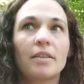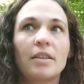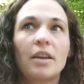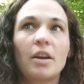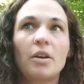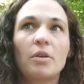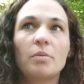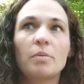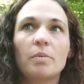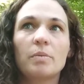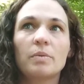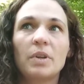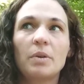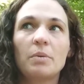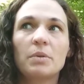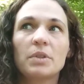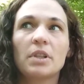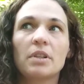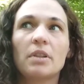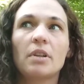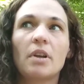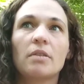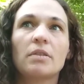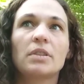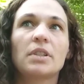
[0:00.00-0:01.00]
There was a
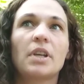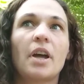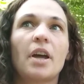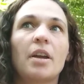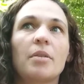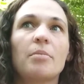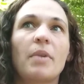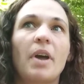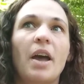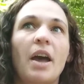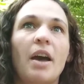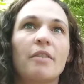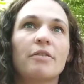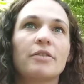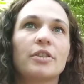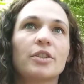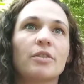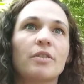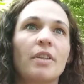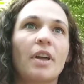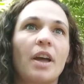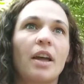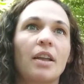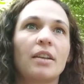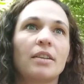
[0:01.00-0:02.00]
long time after
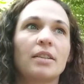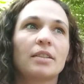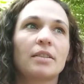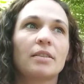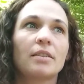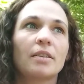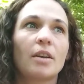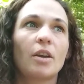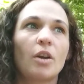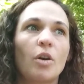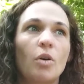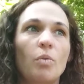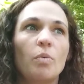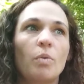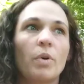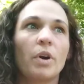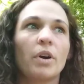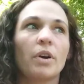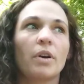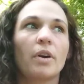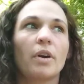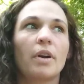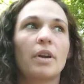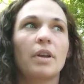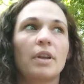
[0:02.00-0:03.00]
that
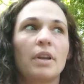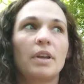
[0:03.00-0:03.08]
where